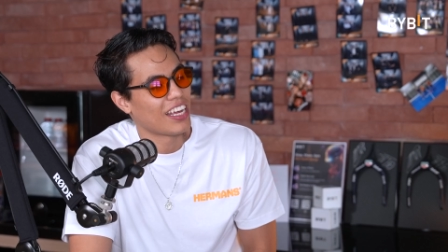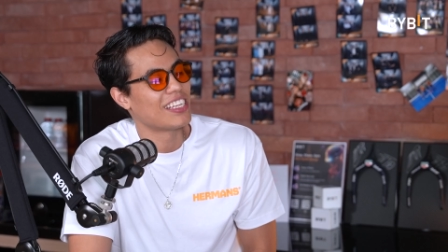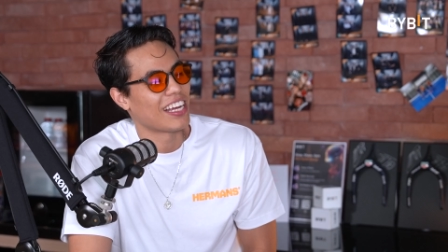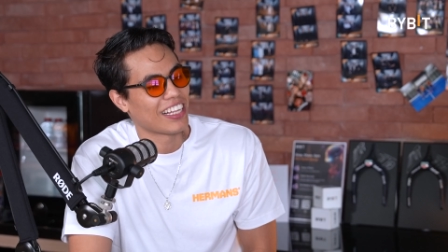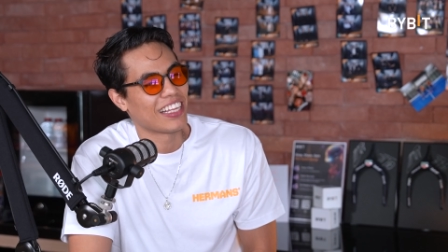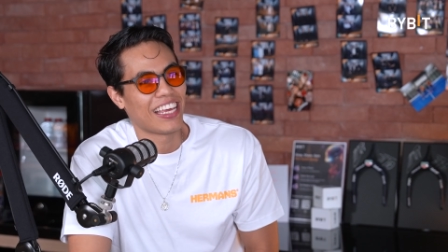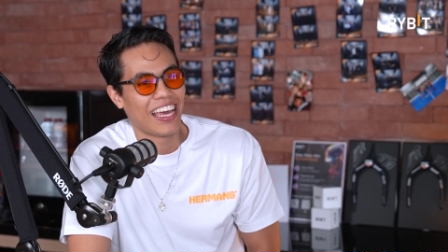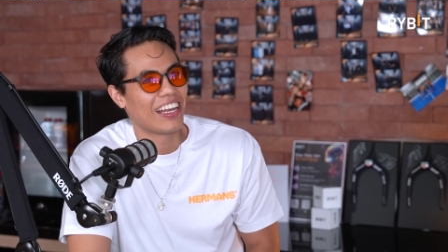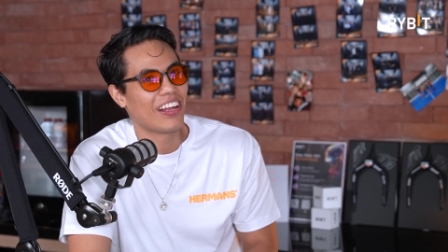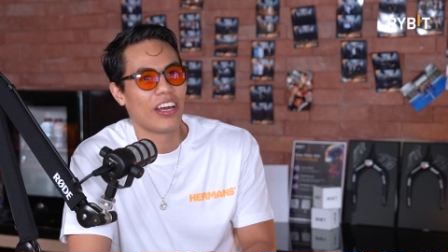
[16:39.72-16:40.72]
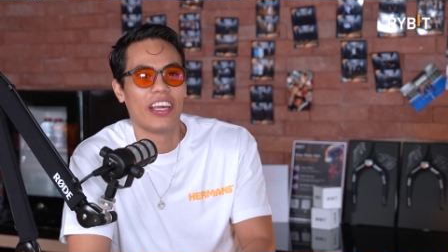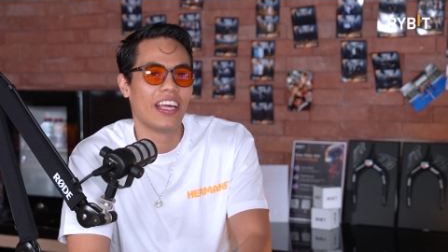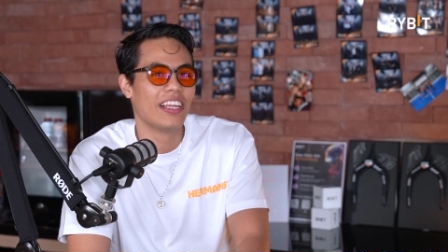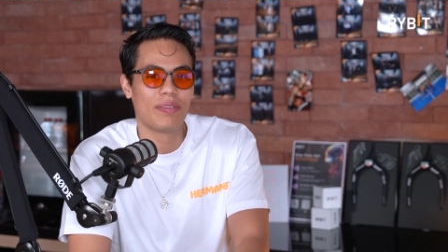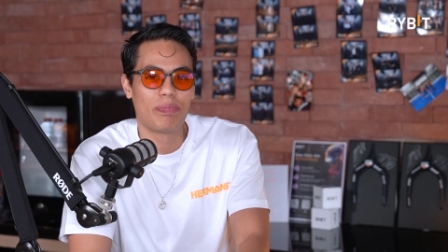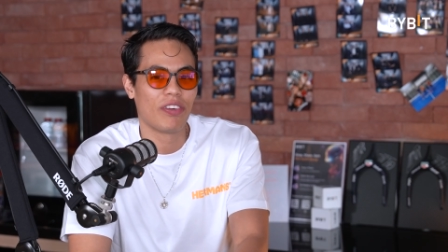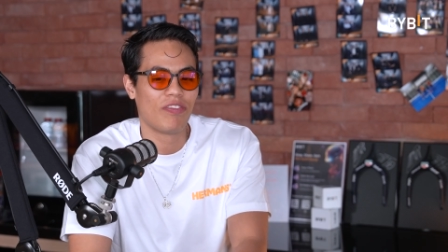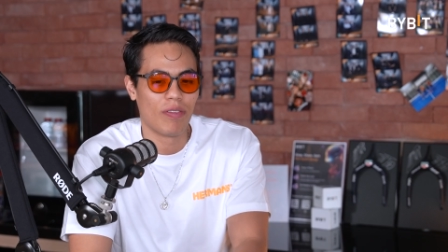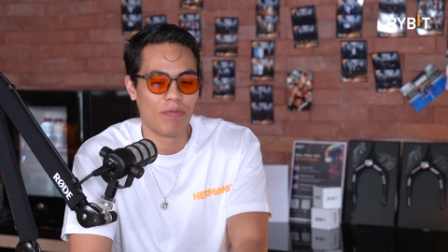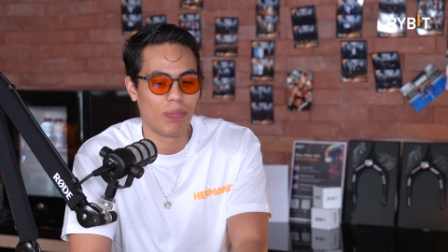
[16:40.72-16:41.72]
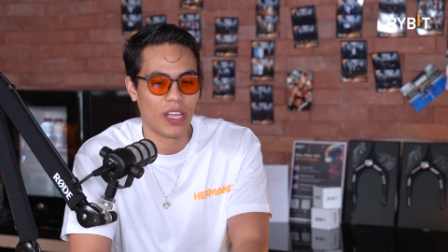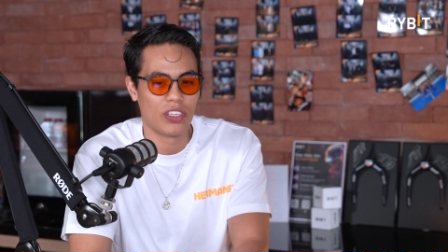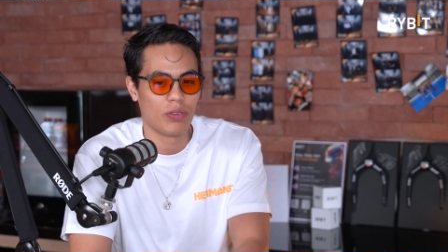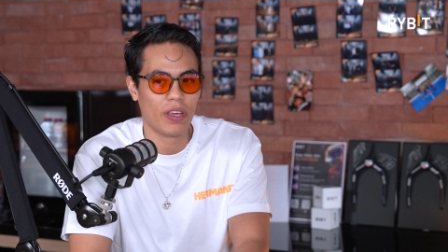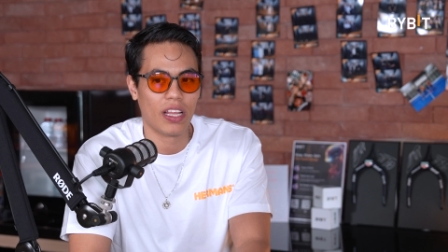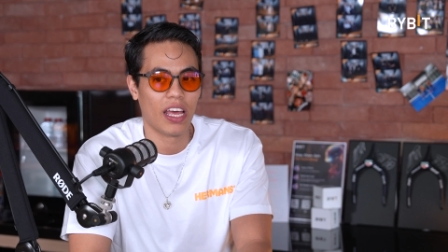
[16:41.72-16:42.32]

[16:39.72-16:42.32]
Exactly. It's a pretty fun place to be.